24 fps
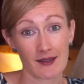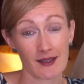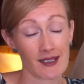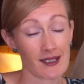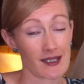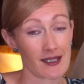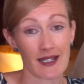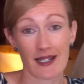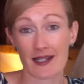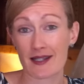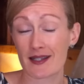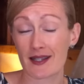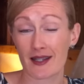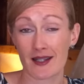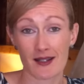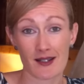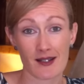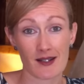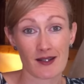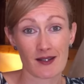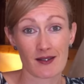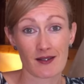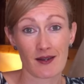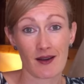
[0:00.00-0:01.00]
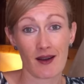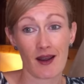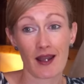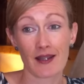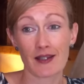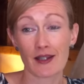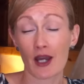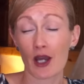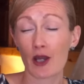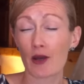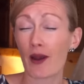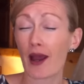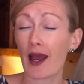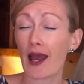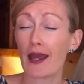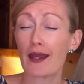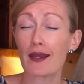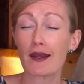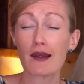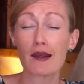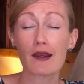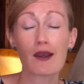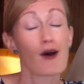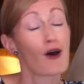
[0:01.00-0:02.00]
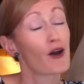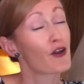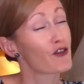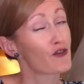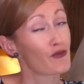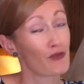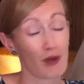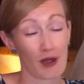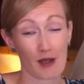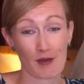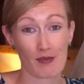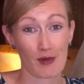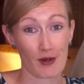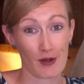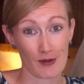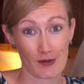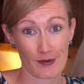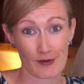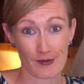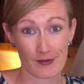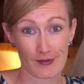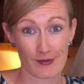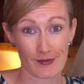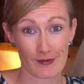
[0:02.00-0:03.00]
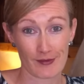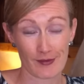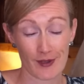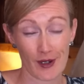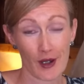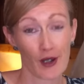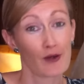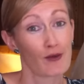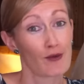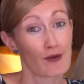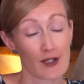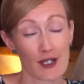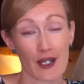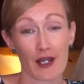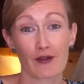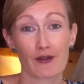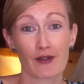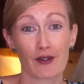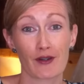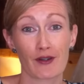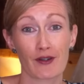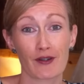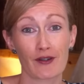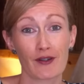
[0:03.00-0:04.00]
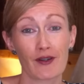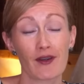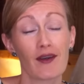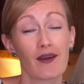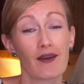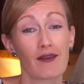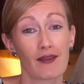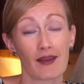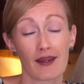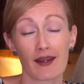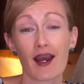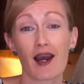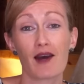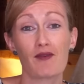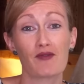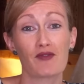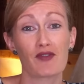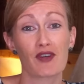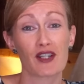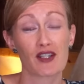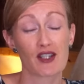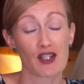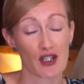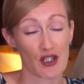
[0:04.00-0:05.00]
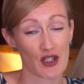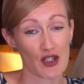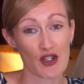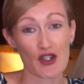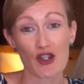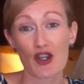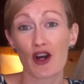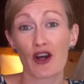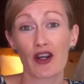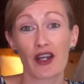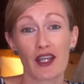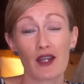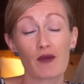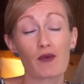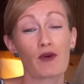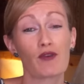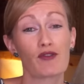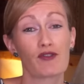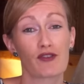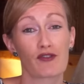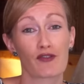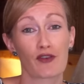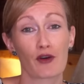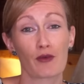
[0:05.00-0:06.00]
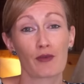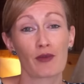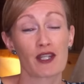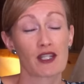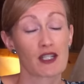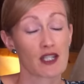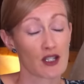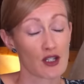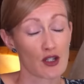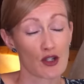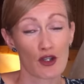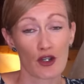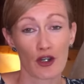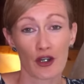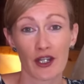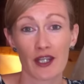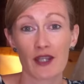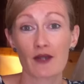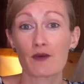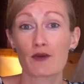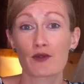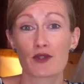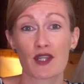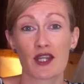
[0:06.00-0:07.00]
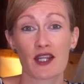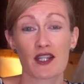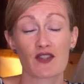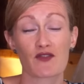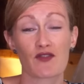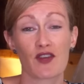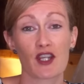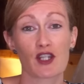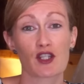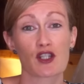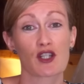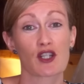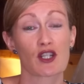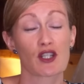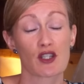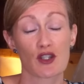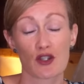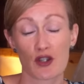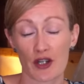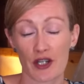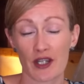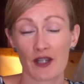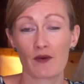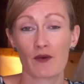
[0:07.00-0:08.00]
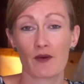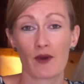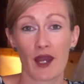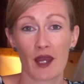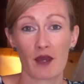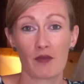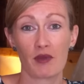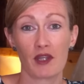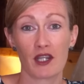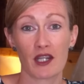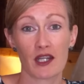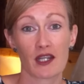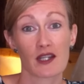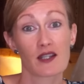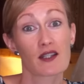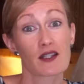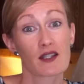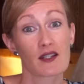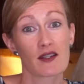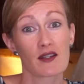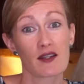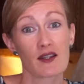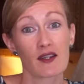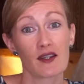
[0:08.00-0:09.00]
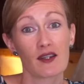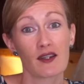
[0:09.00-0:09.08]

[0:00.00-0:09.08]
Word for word: It doesn't. I know a lot of people who will tell you that comfort does not equal fulfillment, does not equal satisfaction, does not equal happiness.